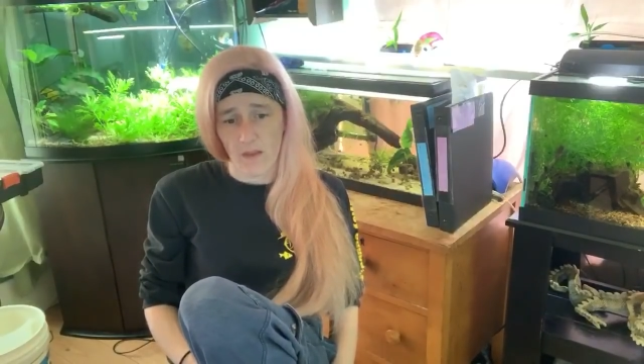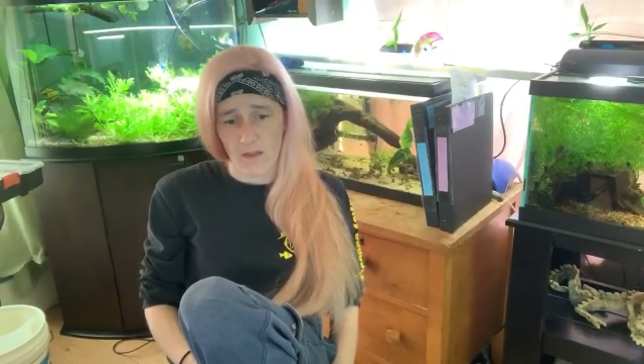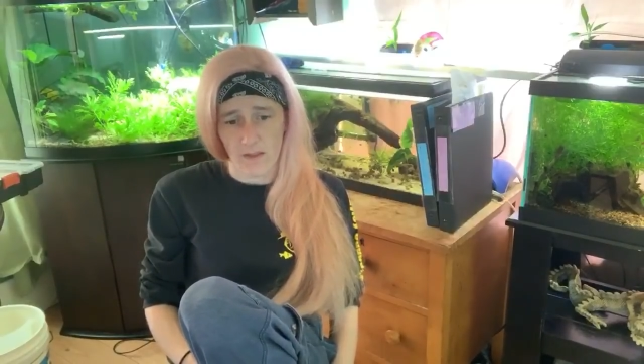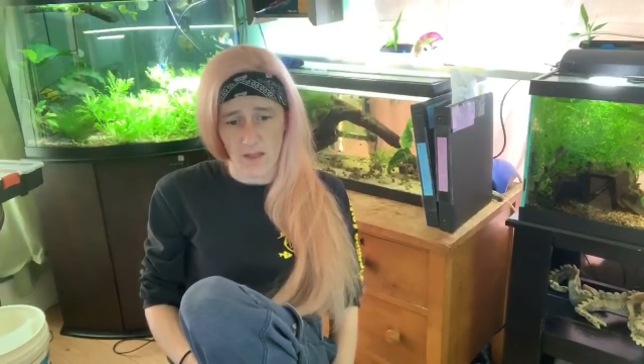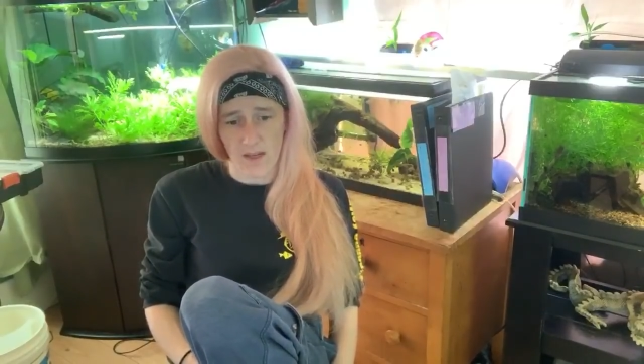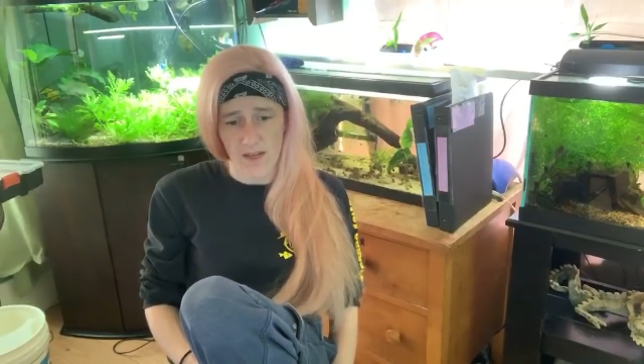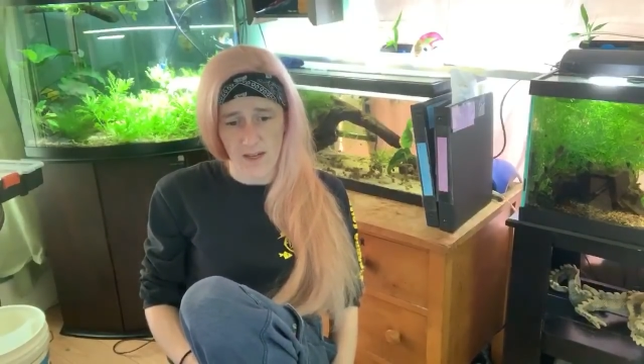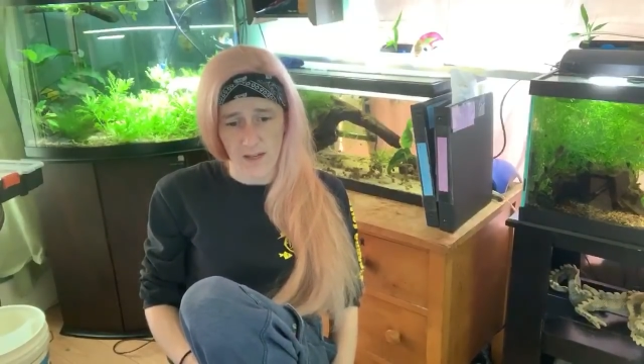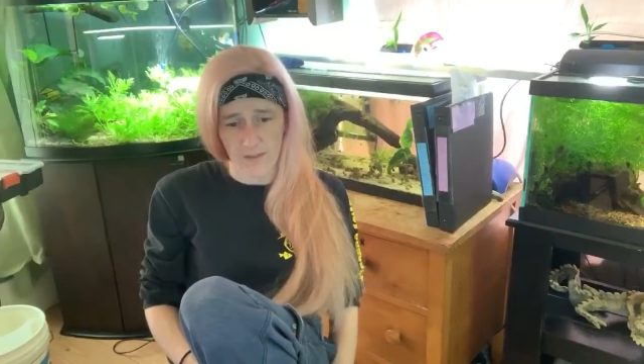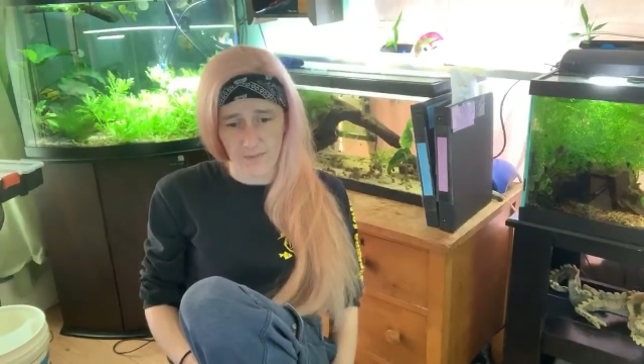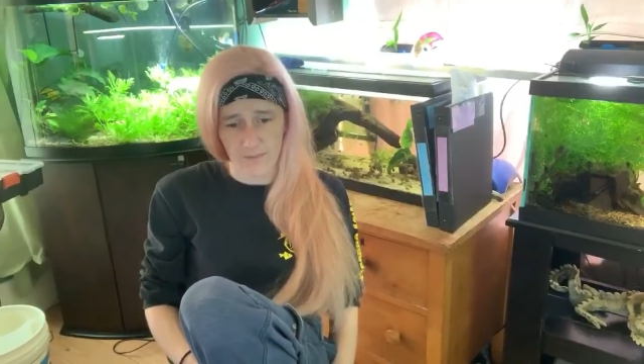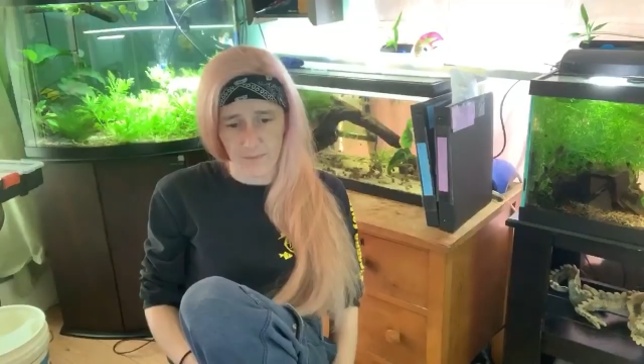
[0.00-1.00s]
So they eat
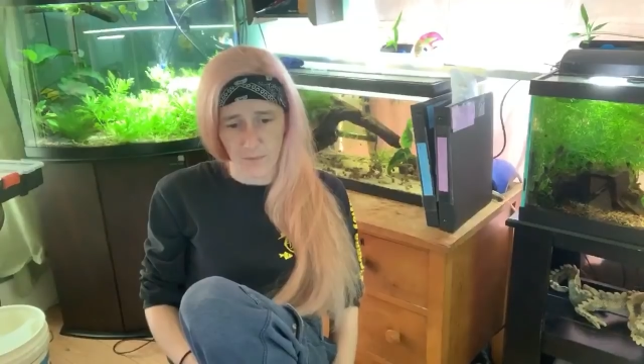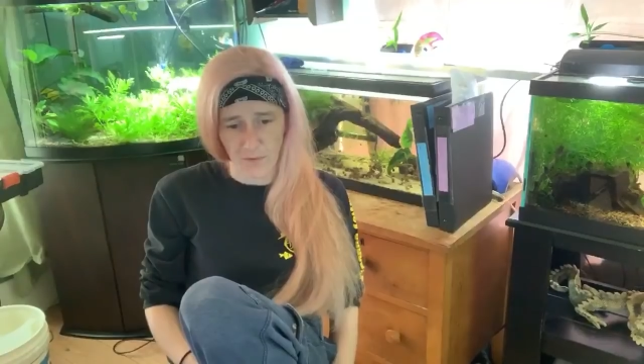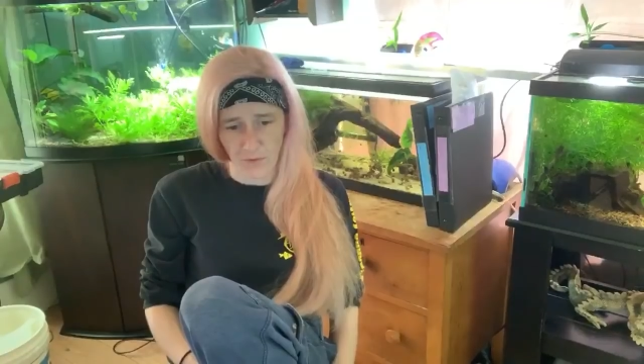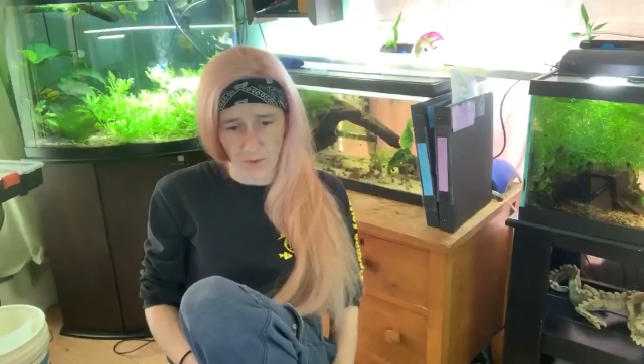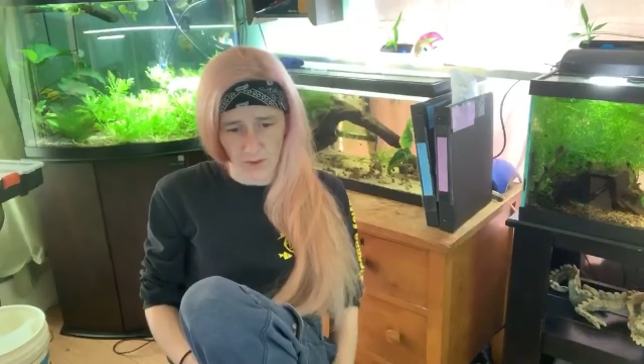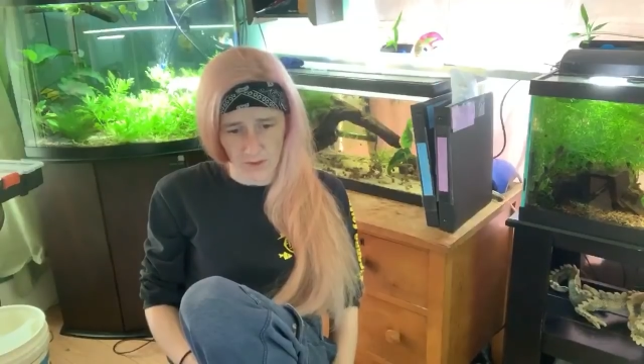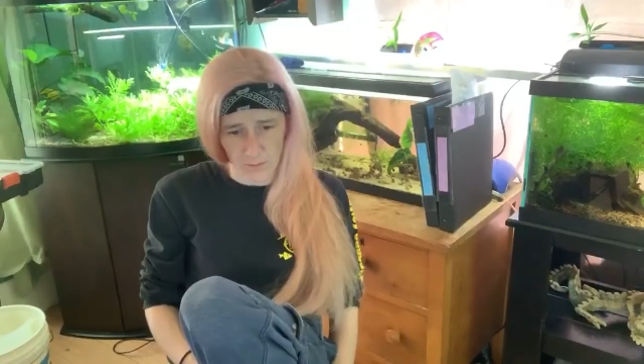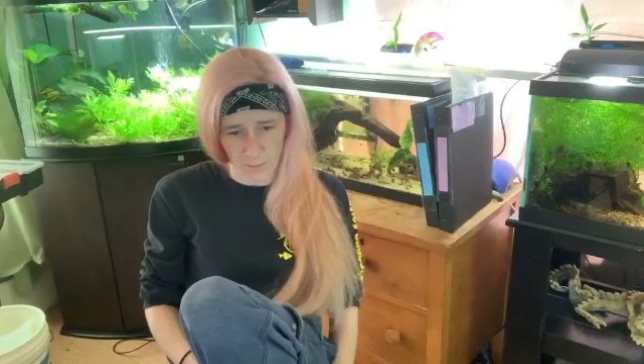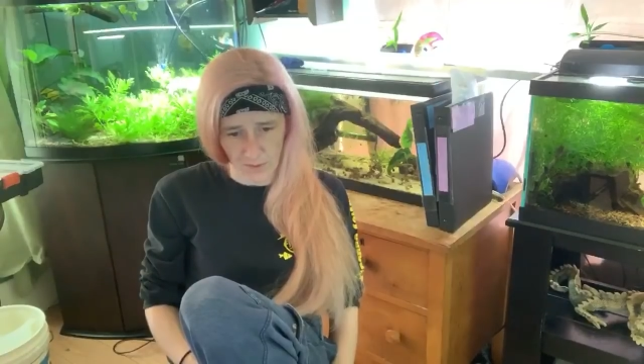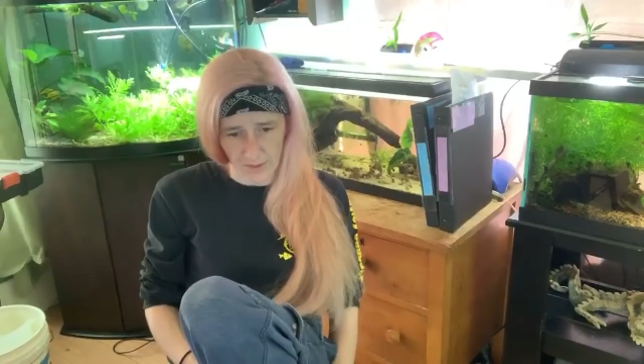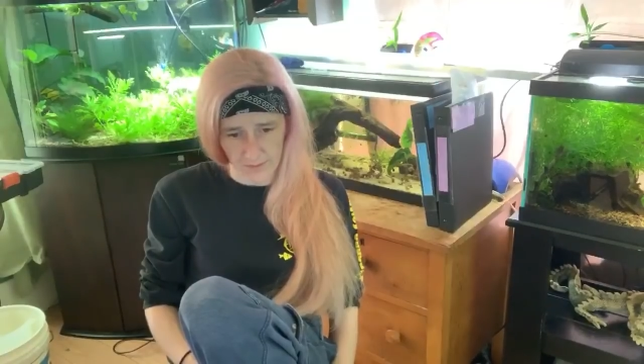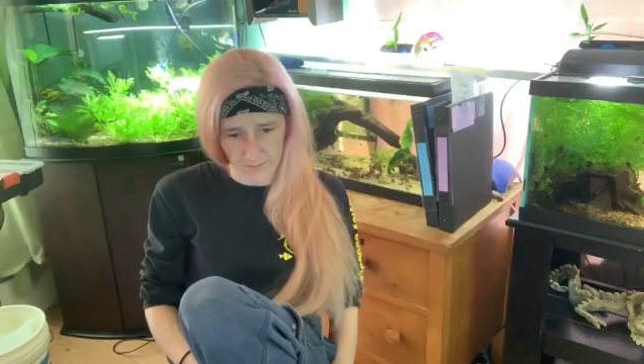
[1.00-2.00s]
it before it gets
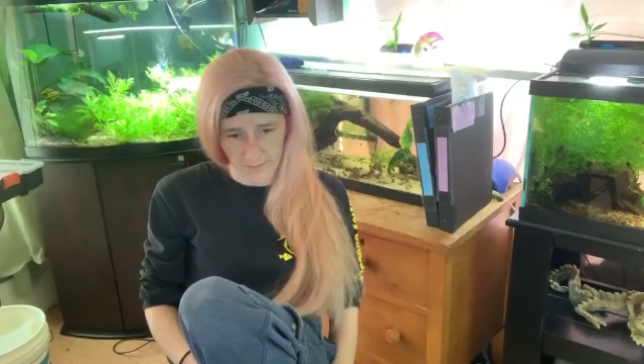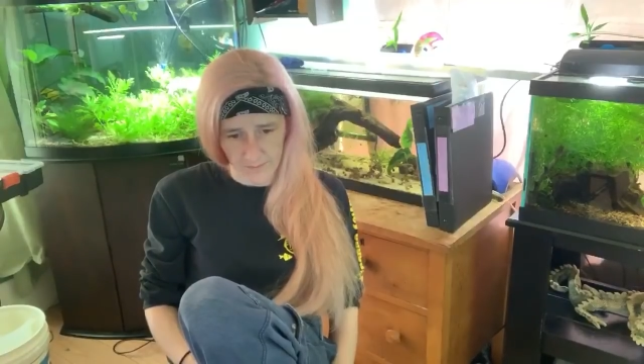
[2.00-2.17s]
big.